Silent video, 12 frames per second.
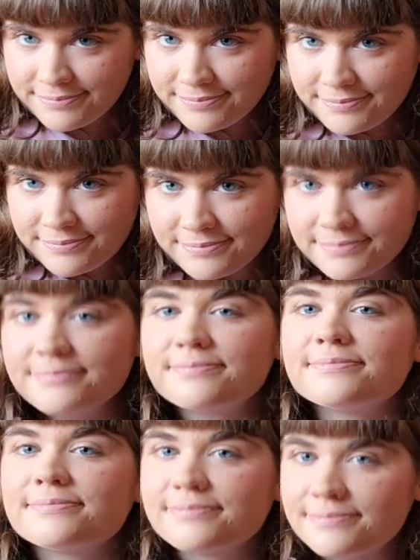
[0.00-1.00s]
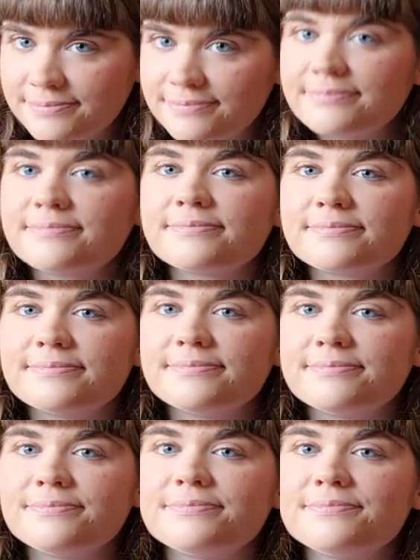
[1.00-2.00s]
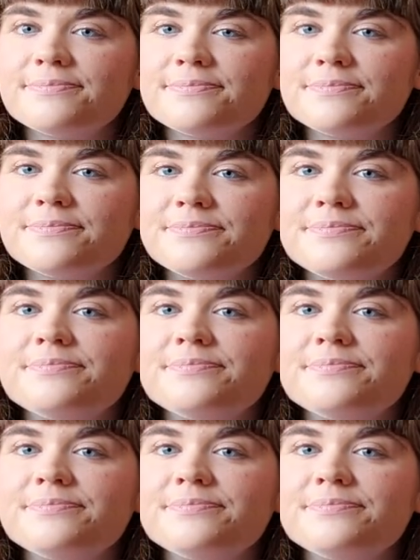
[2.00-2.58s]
No words are spoken by the person on screen.